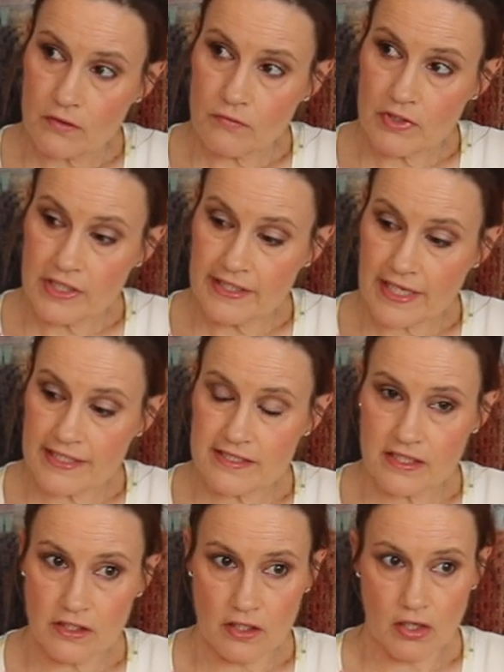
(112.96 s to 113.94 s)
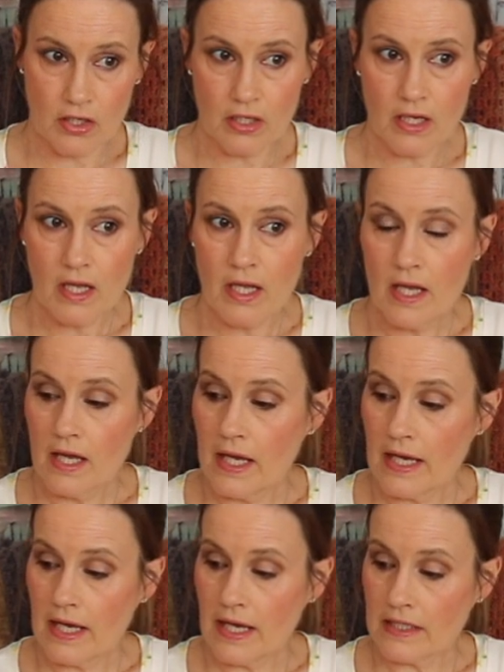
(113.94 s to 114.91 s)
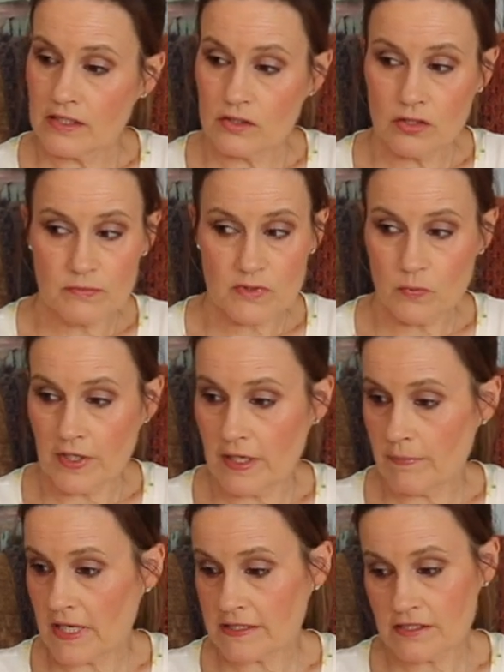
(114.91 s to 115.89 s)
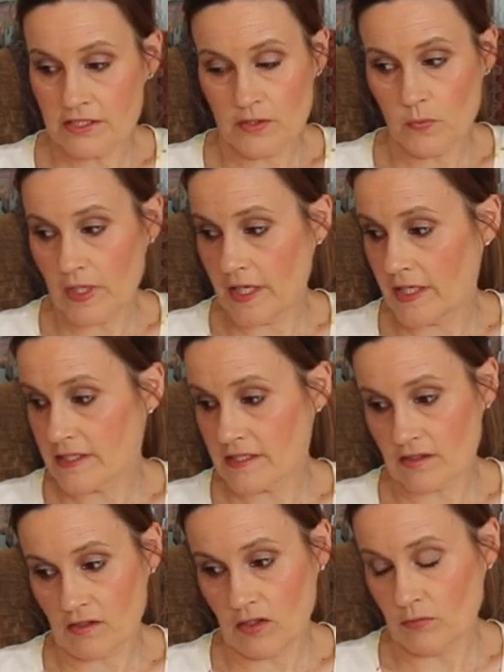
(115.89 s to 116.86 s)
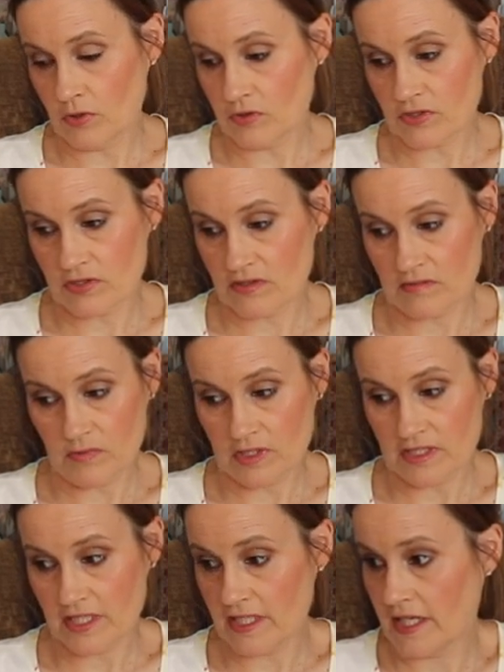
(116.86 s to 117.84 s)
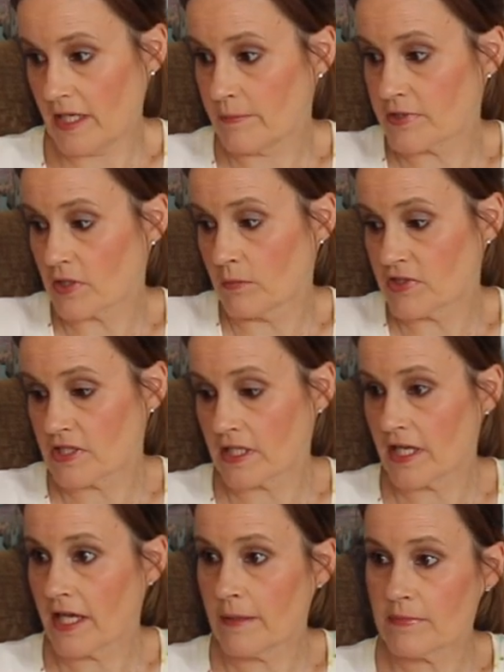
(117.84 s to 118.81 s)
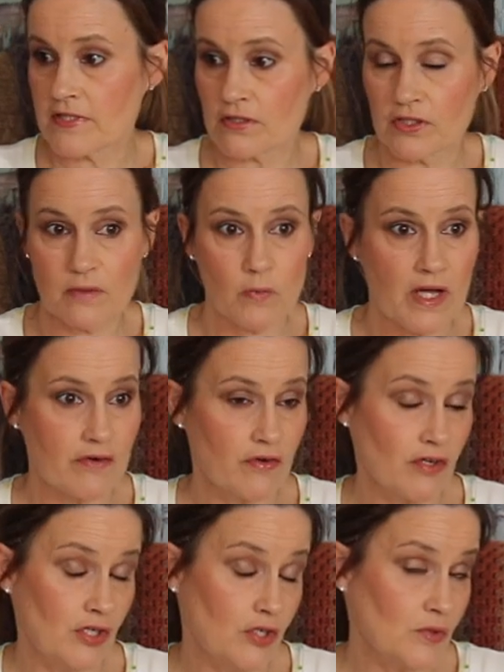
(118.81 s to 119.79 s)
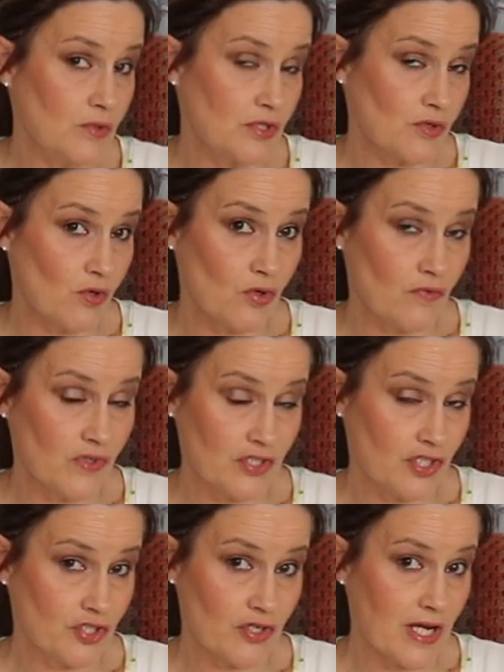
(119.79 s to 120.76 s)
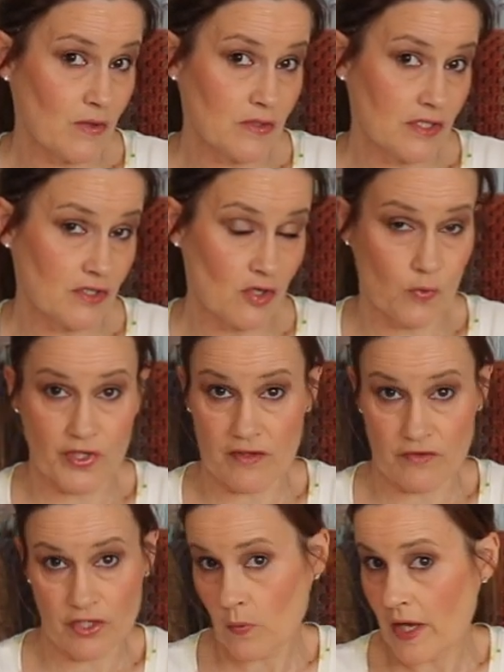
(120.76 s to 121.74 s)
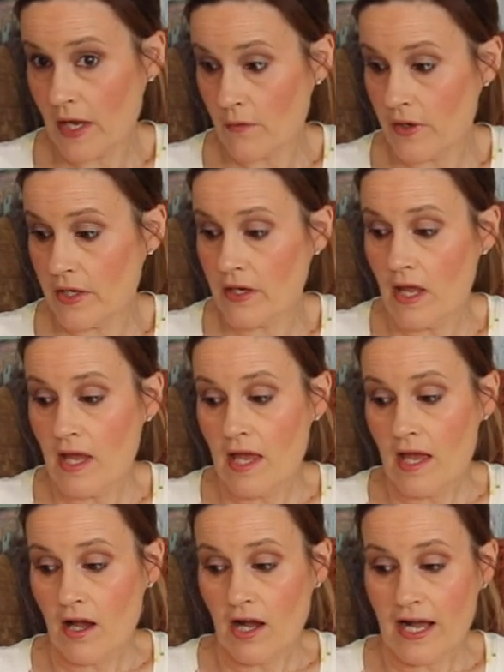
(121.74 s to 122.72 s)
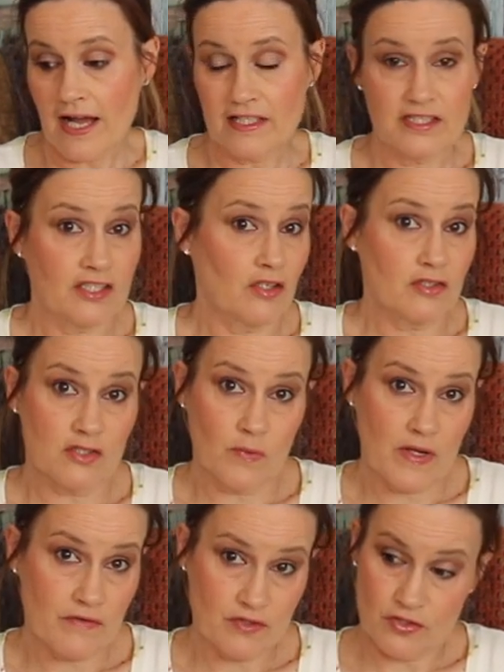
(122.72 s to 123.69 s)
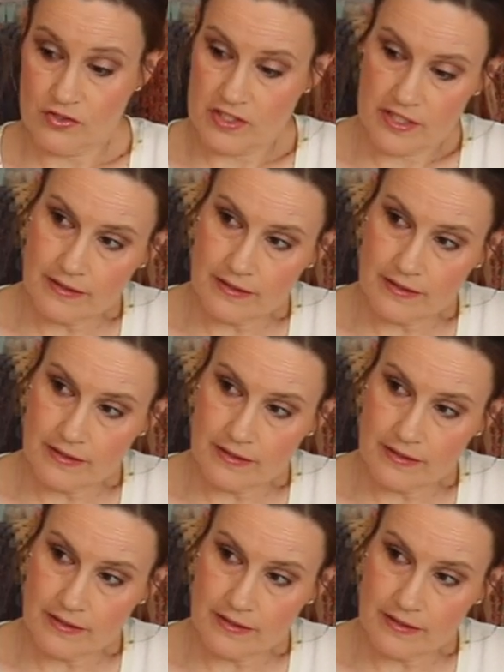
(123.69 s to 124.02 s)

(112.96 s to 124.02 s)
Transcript: really nice and long, and it comes way past your waist, almost, well, to your hips, almost to your hips, so you can wear it loose over your trousers or whatever you're wearing, and you can also wear it tucked